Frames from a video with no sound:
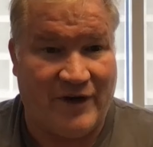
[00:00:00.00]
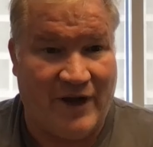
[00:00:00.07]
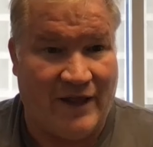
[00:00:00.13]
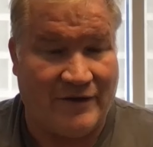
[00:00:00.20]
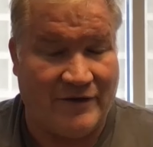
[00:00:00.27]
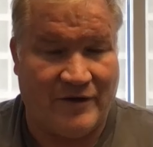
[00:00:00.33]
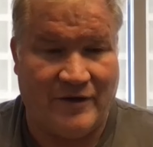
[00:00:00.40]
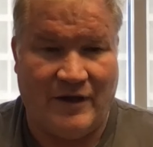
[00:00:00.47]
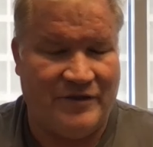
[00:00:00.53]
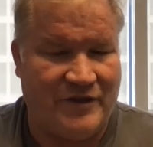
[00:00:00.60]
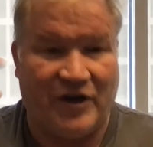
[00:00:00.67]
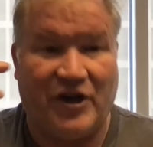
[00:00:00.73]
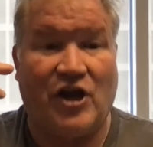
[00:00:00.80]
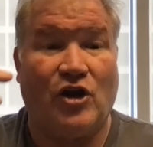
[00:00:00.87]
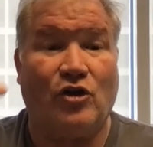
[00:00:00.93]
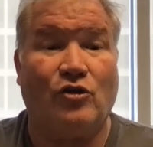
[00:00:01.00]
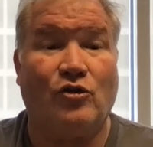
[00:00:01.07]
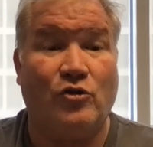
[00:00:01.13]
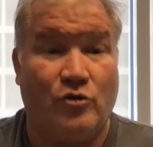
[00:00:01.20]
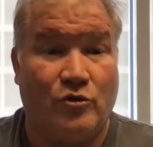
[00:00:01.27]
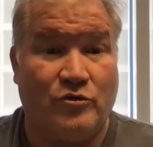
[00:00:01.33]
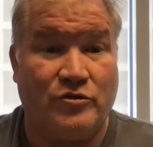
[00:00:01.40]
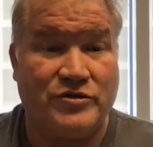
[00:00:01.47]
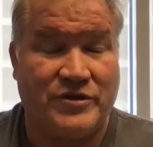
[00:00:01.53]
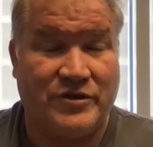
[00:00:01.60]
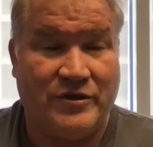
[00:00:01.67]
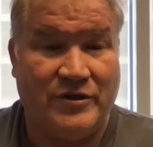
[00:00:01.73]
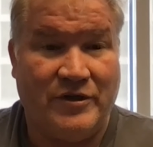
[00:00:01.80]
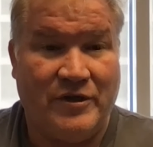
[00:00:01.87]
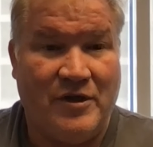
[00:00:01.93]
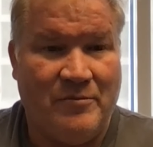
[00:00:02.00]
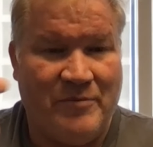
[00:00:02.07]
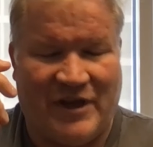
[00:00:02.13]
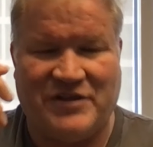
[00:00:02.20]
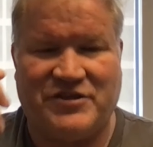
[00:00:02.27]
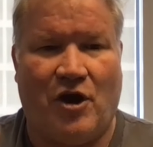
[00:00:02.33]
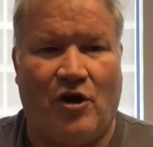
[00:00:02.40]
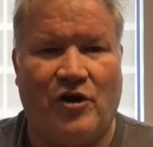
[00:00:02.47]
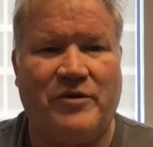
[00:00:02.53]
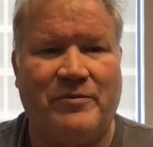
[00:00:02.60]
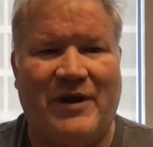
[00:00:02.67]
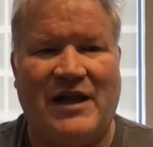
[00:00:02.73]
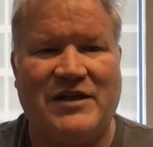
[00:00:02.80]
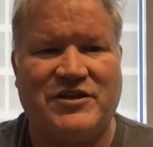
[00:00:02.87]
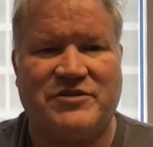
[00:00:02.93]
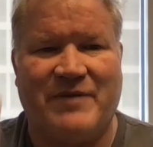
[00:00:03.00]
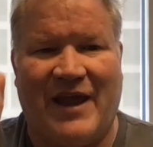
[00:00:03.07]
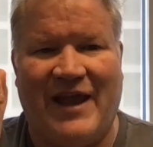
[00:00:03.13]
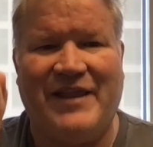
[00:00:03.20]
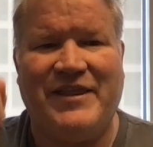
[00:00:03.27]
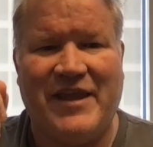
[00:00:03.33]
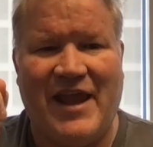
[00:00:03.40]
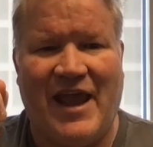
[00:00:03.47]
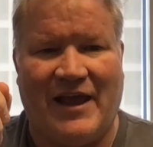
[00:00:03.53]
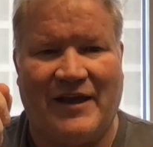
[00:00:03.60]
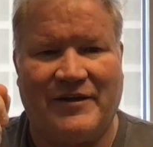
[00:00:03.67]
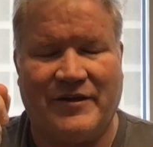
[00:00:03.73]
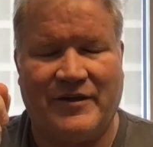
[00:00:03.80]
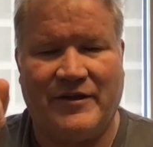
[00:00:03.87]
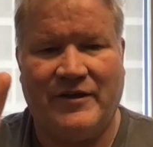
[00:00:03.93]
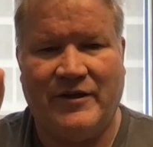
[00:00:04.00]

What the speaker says: end. They're going to lose because the argument I just made, in the end,